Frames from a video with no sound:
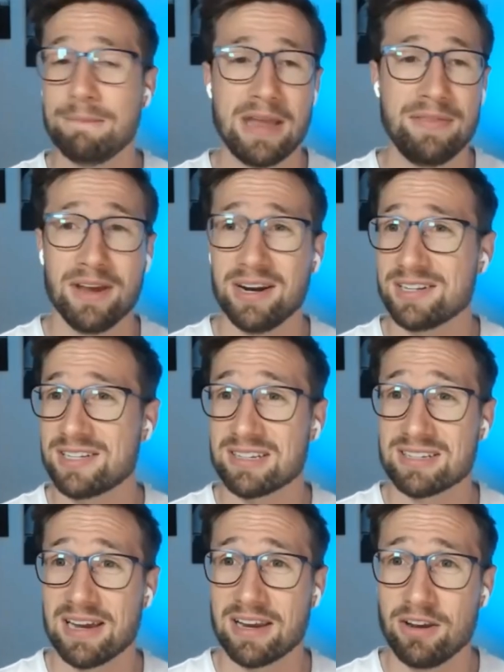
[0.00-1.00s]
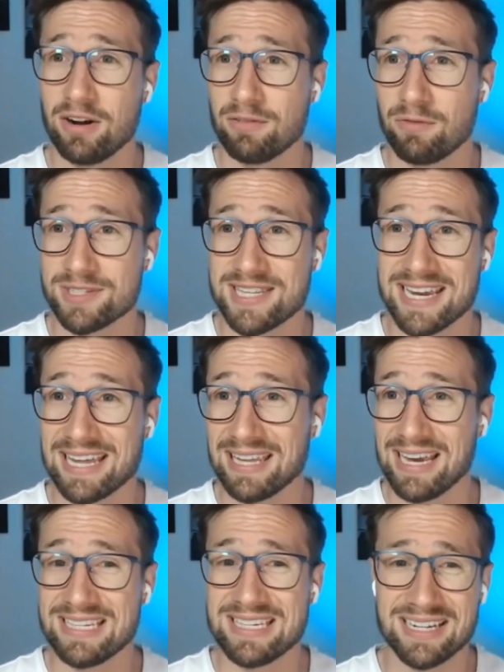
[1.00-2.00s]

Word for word: and they're going to start slacking off once they get lazy.